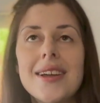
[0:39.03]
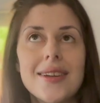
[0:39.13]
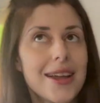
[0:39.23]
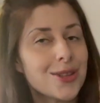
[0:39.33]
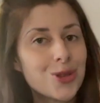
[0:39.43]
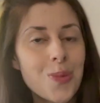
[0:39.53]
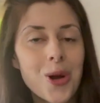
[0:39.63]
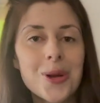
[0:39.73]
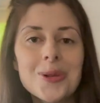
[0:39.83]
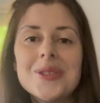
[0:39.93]
and
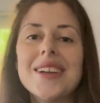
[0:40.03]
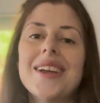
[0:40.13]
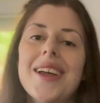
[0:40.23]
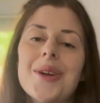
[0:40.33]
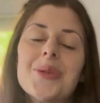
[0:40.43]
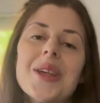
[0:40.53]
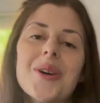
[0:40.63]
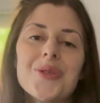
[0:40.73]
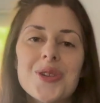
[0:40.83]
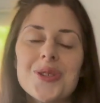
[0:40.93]
tomorrow. And
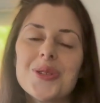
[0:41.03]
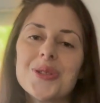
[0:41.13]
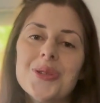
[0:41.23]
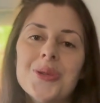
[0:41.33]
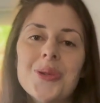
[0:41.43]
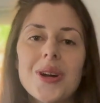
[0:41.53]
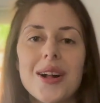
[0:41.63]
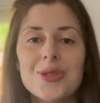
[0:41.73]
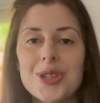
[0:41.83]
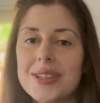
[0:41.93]
without further ado,
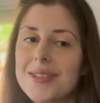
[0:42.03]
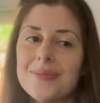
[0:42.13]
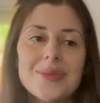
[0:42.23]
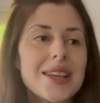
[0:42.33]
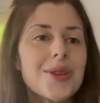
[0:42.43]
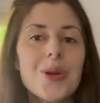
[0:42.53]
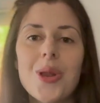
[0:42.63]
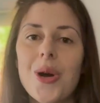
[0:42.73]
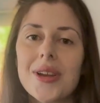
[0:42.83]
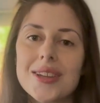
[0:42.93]
I'll just take you
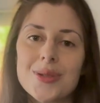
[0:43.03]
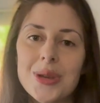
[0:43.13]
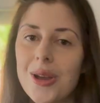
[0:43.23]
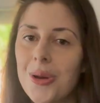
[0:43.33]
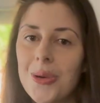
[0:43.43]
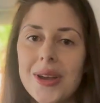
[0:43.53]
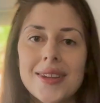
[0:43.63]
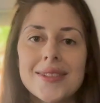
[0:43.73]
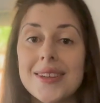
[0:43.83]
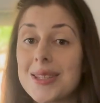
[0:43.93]
along as we go
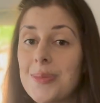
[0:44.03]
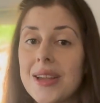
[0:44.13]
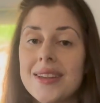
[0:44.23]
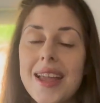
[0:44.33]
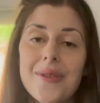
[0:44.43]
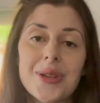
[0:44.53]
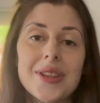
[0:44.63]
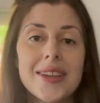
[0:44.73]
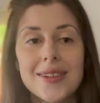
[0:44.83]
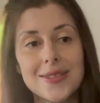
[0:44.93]
and explain
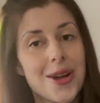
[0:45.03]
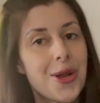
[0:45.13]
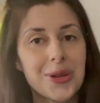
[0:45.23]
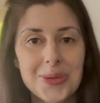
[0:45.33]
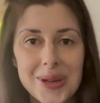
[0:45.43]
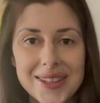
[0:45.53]
everything along the way.